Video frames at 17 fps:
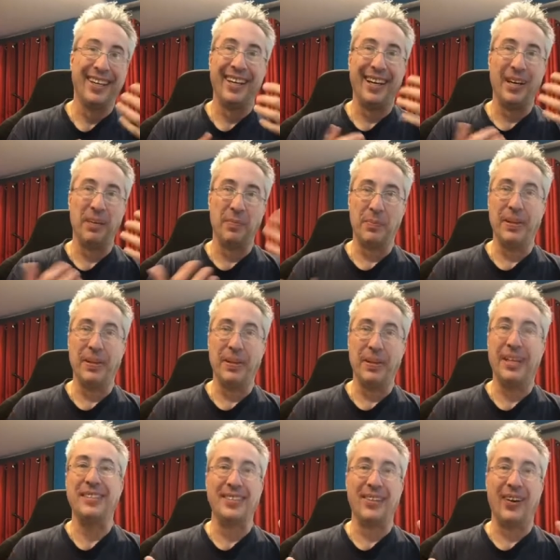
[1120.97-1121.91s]
and
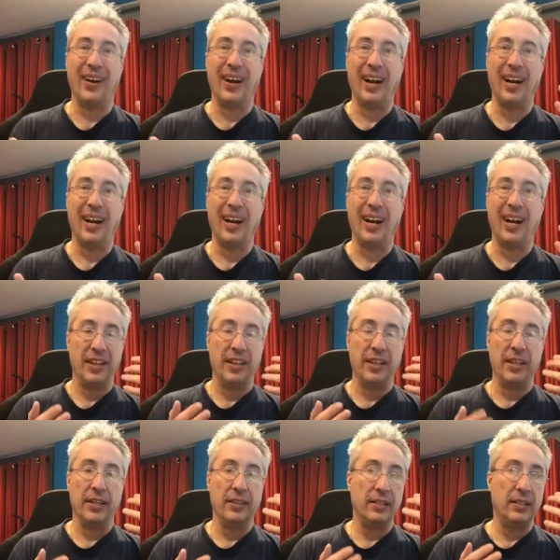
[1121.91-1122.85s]
bass guitar,
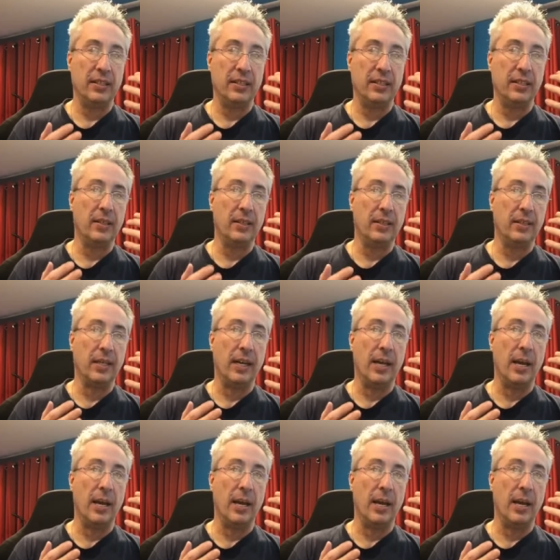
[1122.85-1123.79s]
this is a good
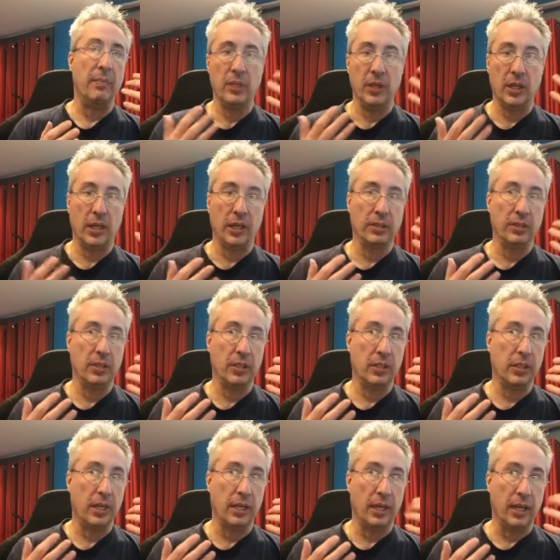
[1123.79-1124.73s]
time to
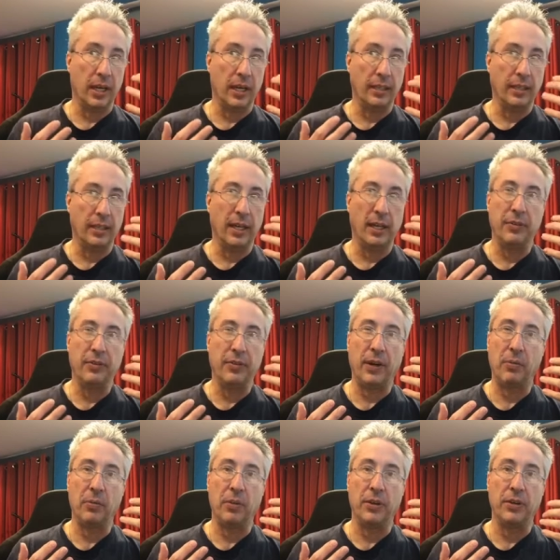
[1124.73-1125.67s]
kind of
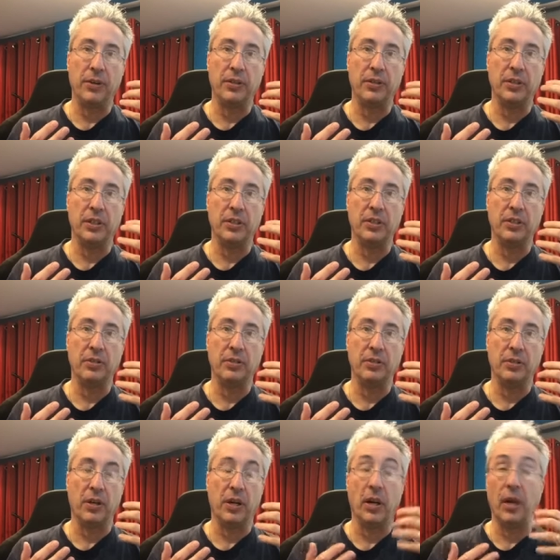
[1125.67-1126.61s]
identify where those
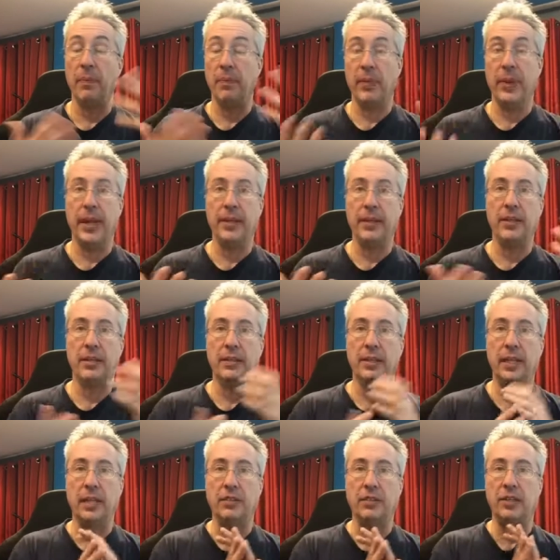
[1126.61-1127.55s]
issues are and
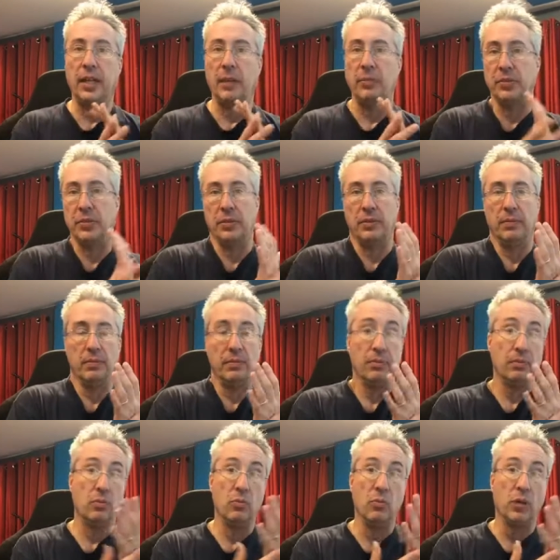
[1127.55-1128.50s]
take steps to
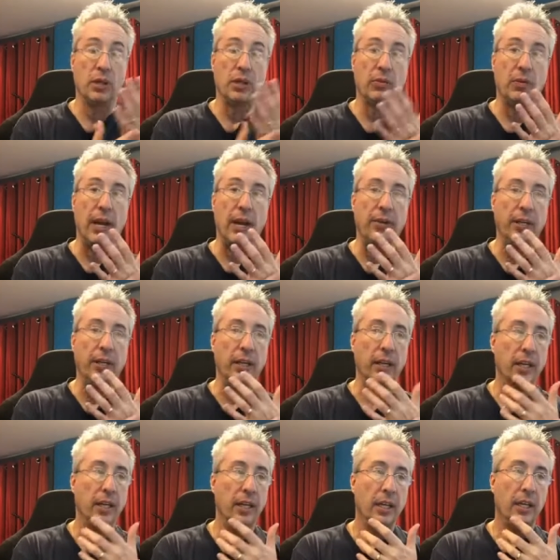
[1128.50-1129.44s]
work around
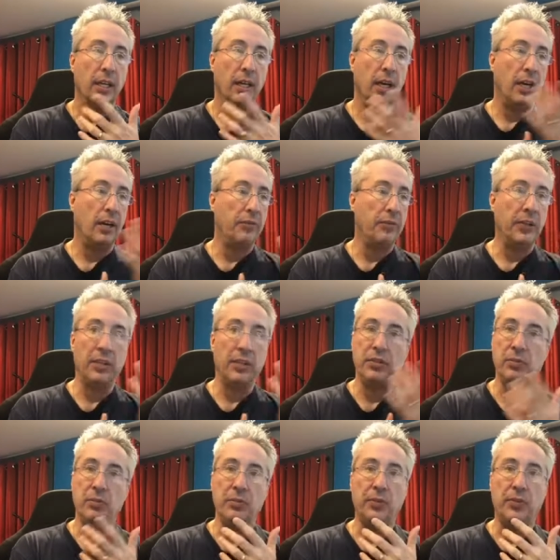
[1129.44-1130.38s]
it. For
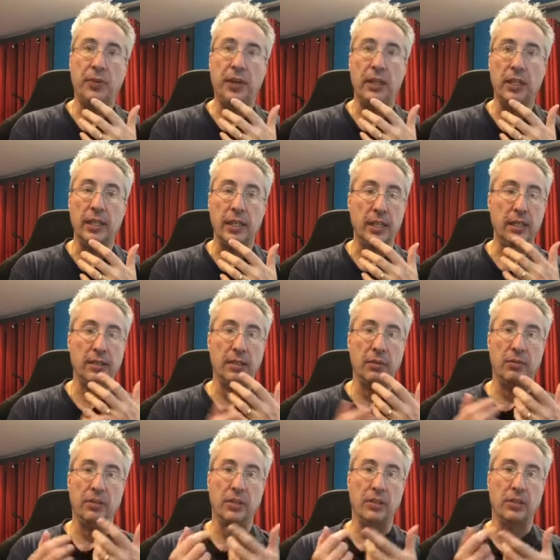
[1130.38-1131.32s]
this, it was fairly
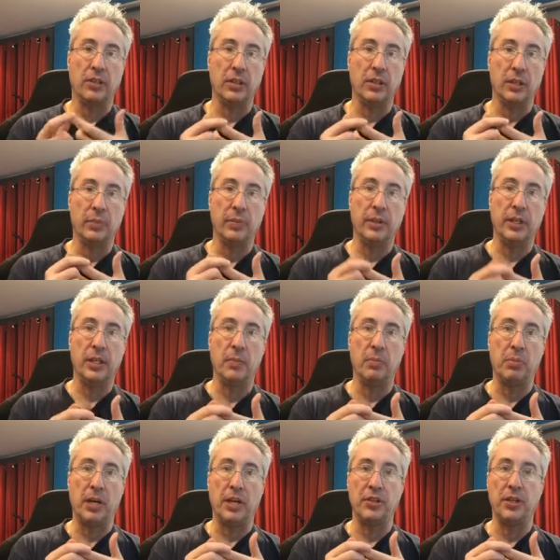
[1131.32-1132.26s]
easy. It was just a little bit of
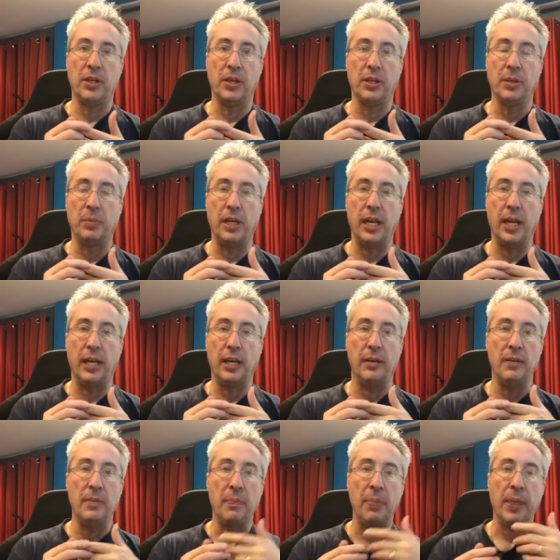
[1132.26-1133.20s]
compression on the
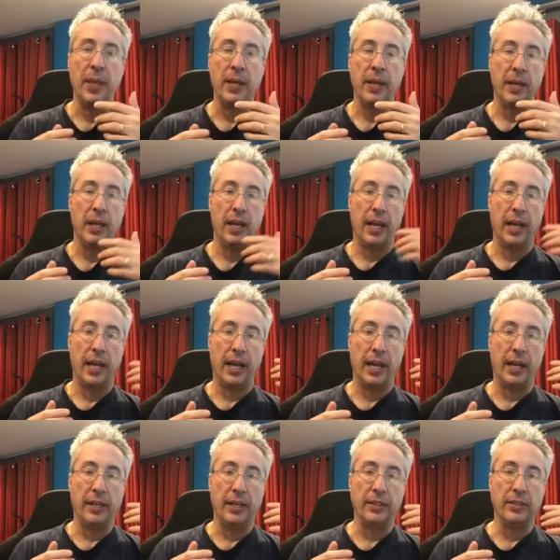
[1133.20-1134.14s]
piano
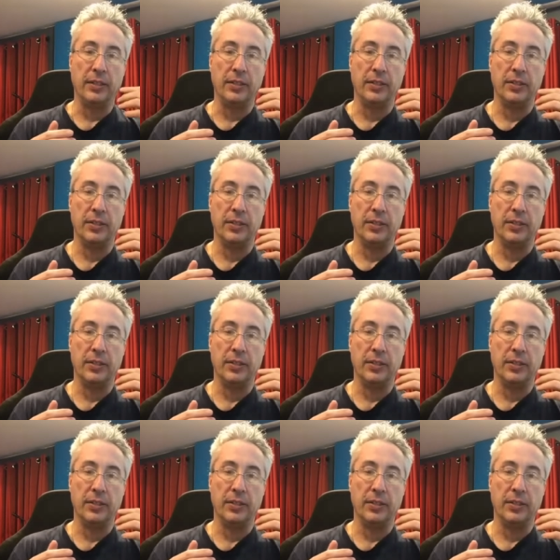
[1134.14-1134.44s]
and